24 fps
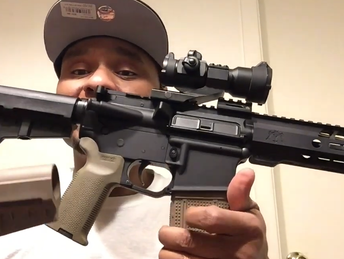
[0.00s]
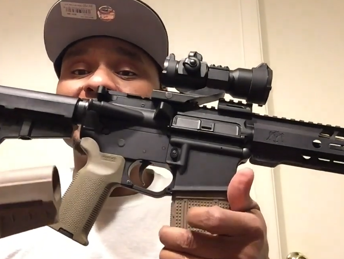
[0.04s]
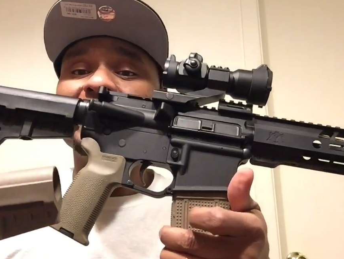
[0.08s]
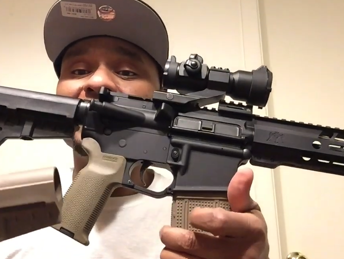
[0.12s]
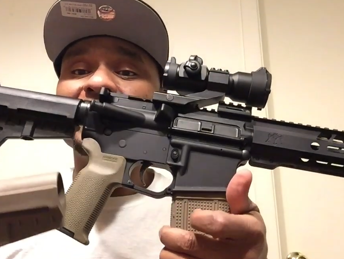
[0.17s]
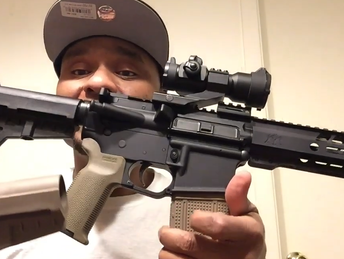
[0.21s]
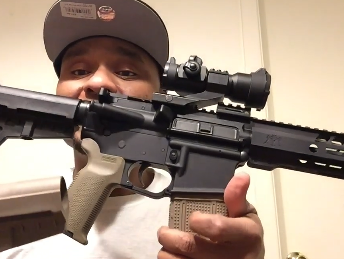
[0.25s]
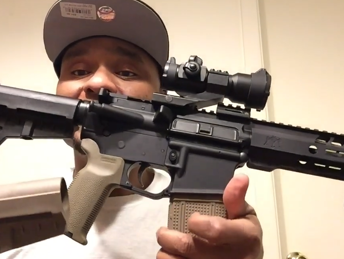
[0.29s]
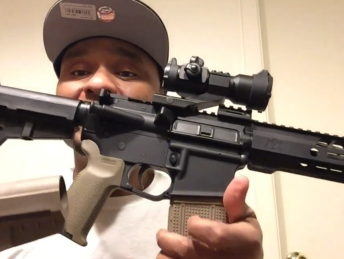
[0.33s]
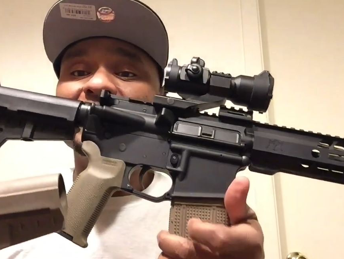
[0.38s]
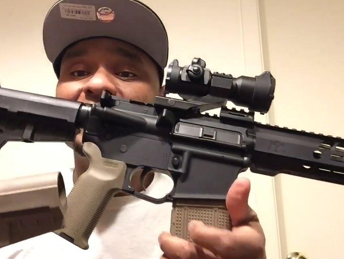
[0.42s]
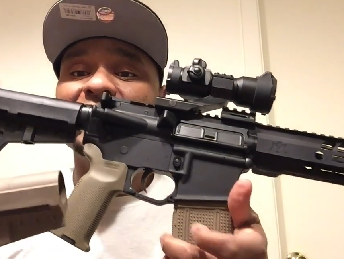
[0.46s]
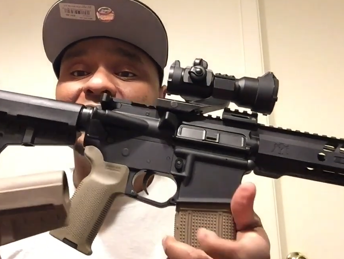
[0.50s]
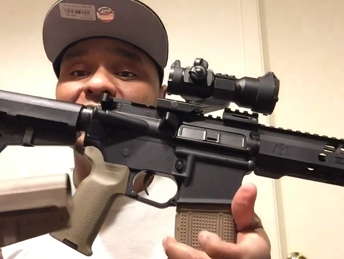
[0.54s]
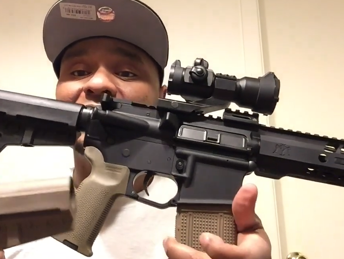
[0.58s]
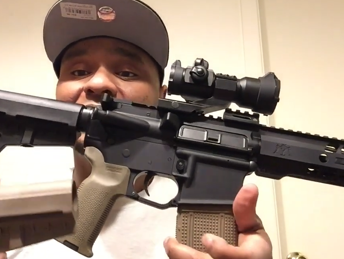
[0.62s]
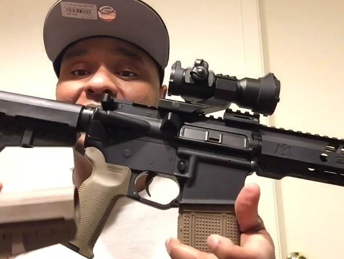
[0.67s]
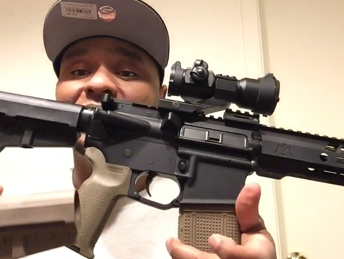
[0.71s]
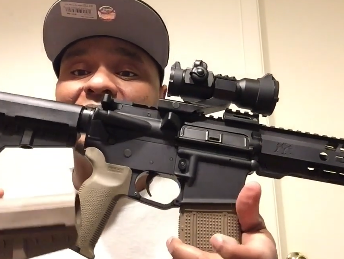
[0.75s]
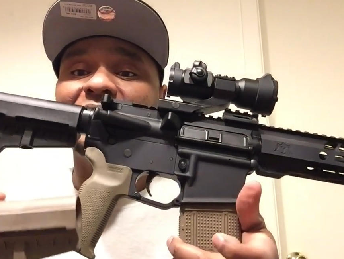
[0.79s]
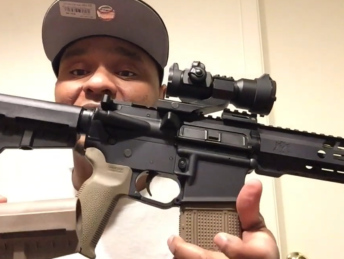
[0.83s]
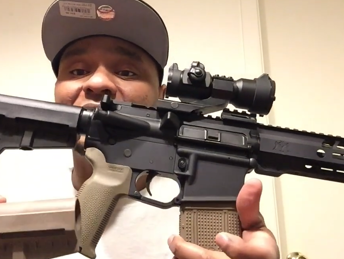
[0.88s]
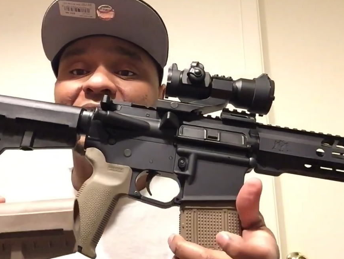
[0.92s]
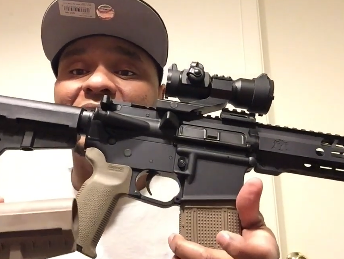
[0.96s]
because these
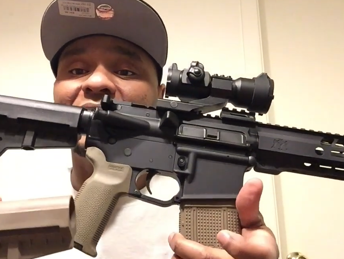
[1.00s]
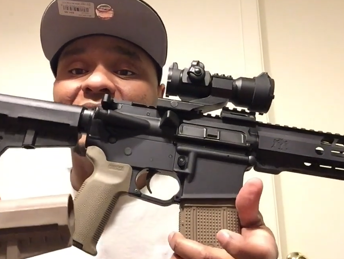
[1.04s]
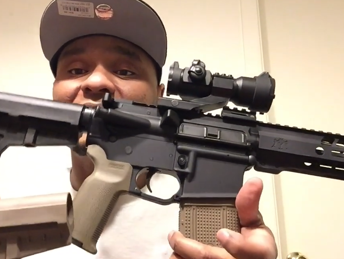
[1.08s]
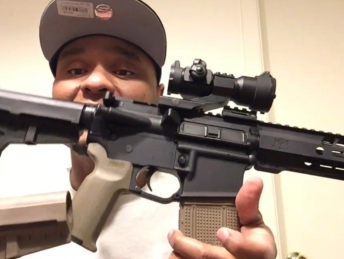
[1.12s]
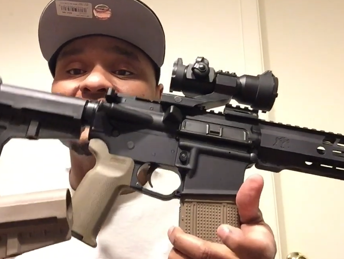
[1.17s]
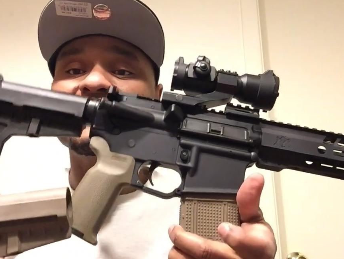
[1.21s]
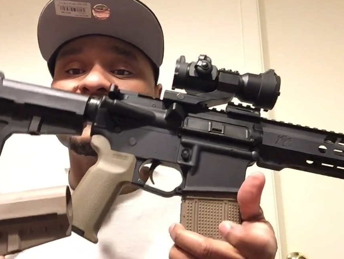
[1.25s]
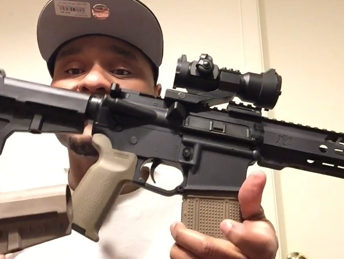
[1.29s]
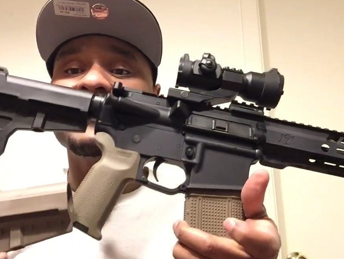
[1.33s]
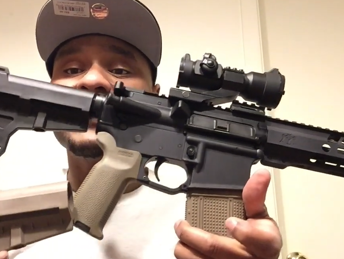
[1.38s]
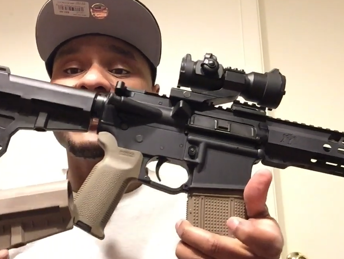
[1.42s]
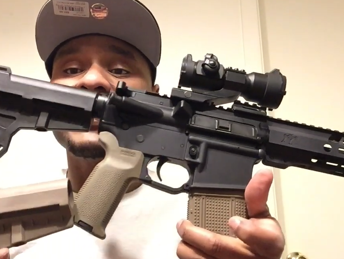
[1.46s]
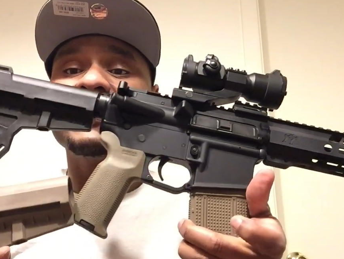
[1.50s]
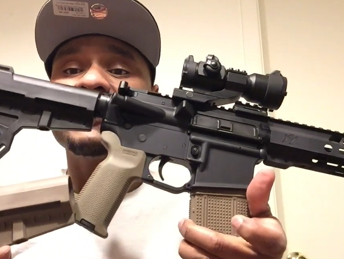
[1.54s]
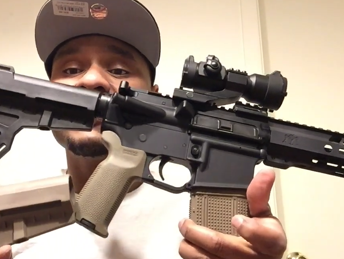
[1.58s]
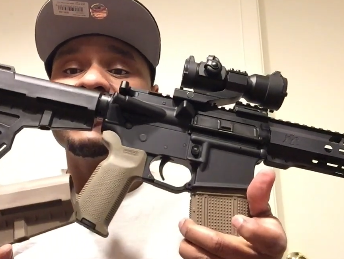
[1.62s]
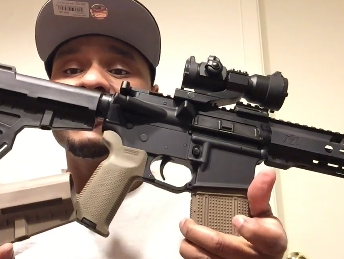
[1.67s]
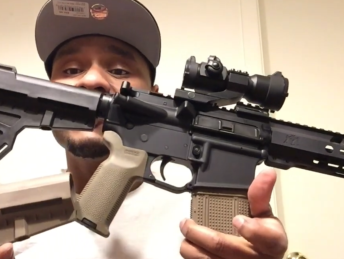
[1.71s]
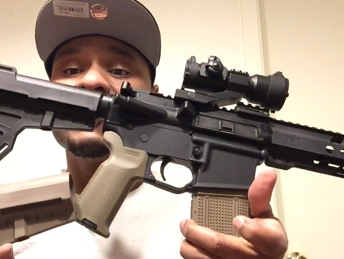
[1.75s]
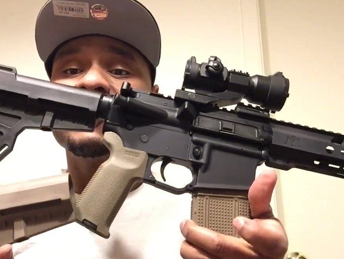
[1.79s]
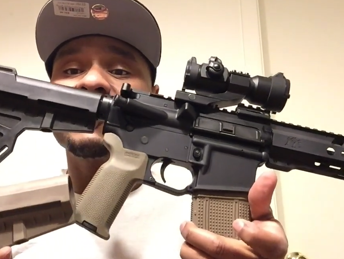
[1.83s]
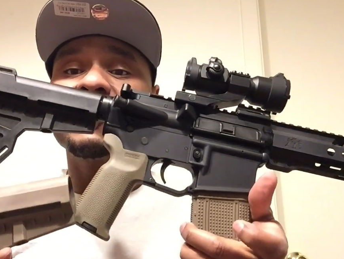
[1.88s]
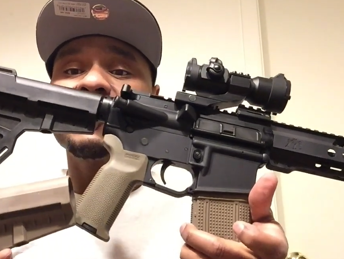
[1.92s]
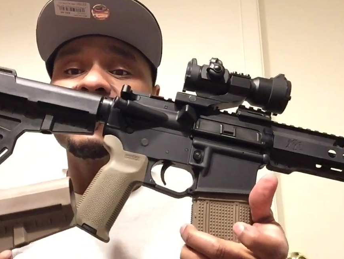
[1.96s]
uh, shades of flat
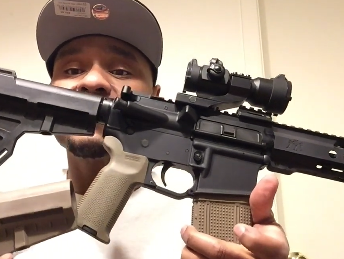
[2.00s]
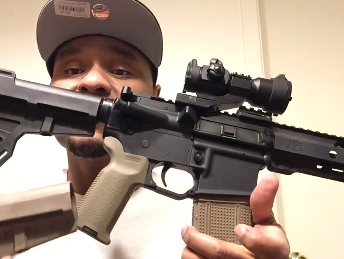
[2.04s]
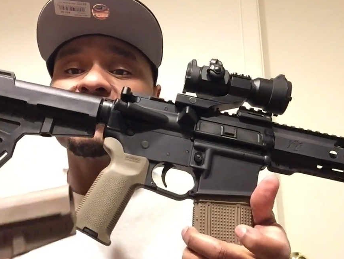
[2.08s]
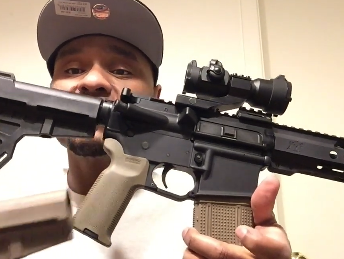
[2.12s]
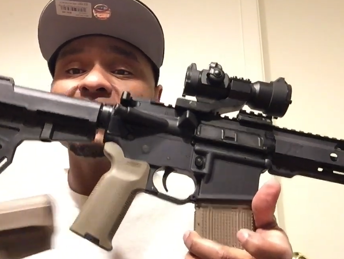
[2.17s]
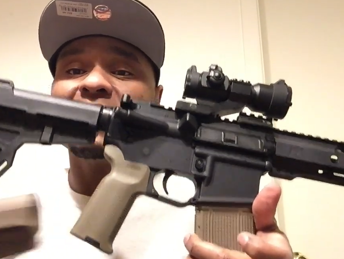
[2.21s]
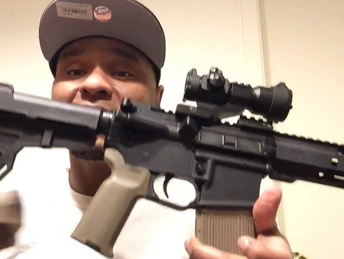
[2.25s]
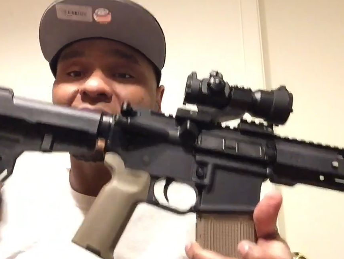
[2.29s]
dark earth,